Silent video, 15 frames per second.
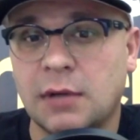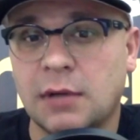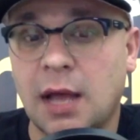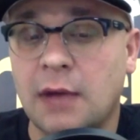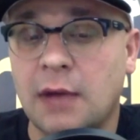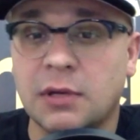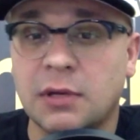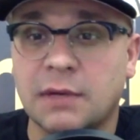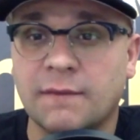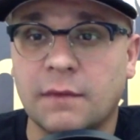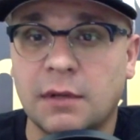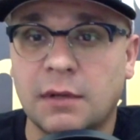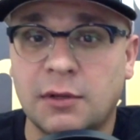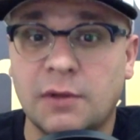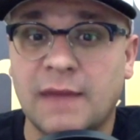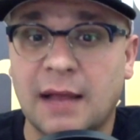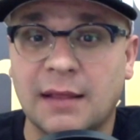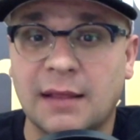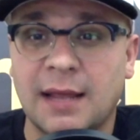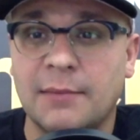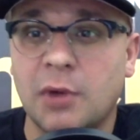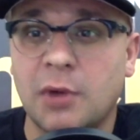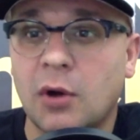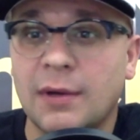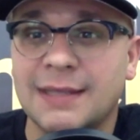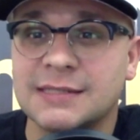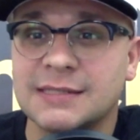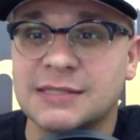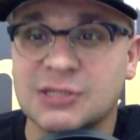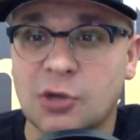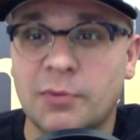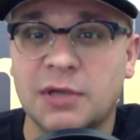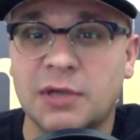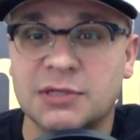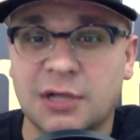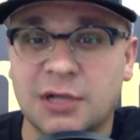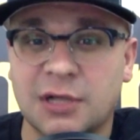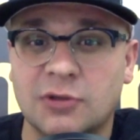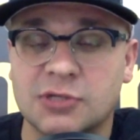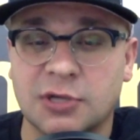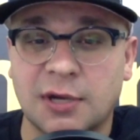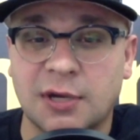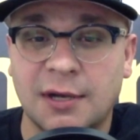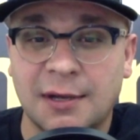Now you do dude, that Lambo is so much closer.